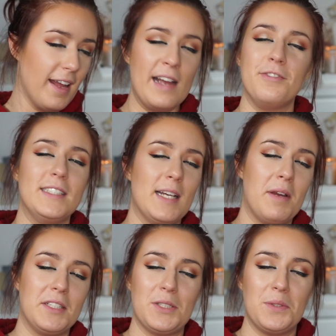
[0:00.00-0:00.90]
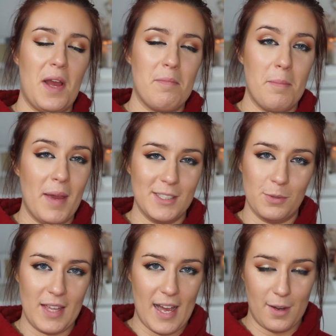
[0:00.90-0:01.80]
every time I do, I'm amazed
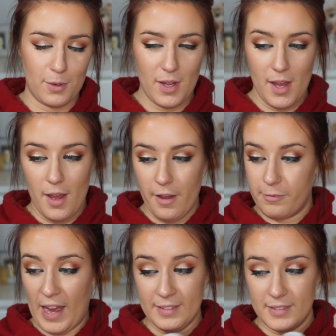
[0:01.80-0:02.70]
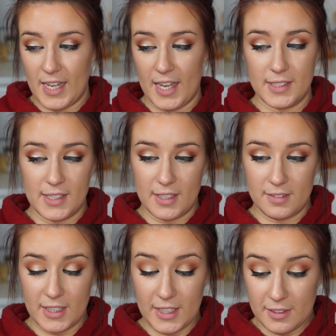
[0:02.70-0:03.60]
with how
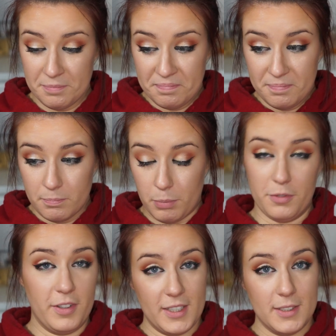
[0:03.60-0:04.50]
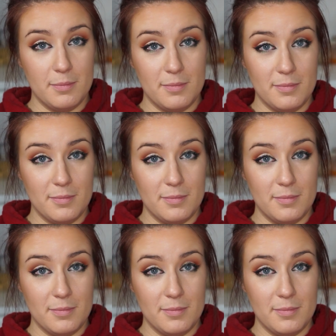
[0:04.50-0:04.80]
fantastically perfect